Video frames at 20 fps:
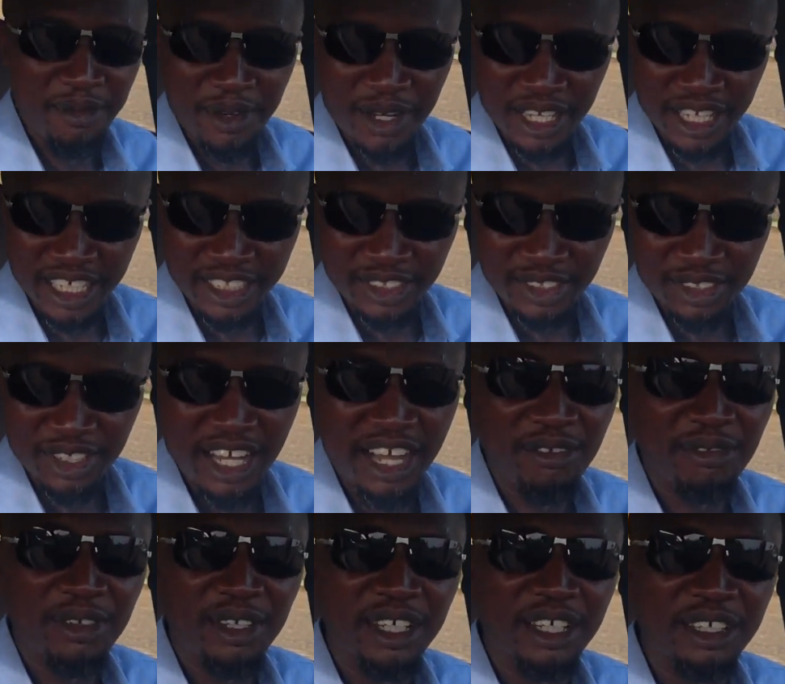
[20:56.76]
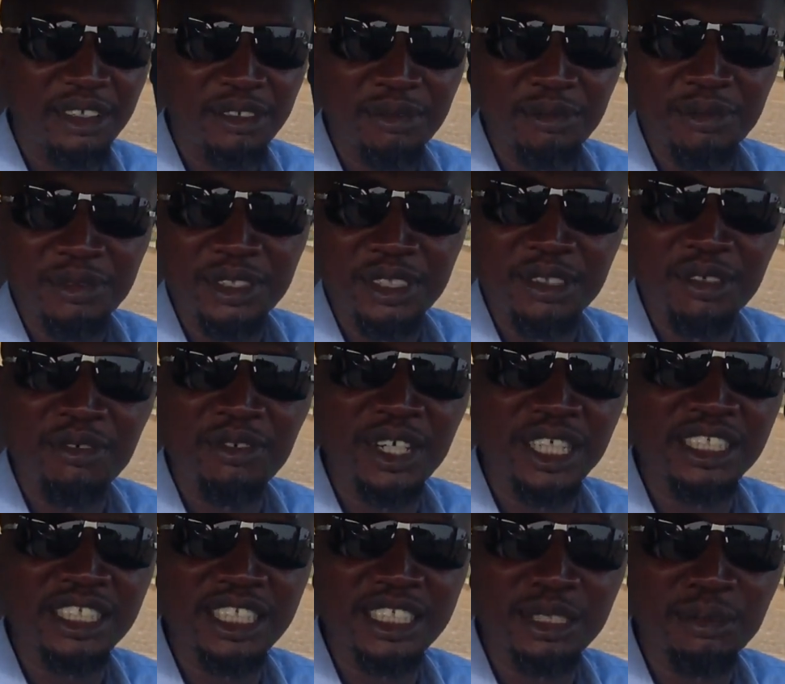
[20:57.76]
unless you have
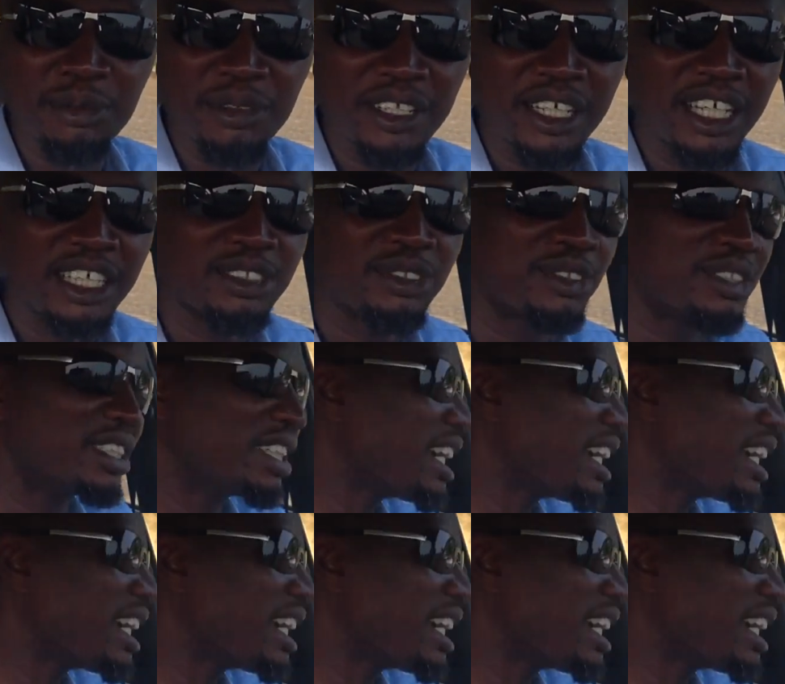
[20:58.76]
different experience with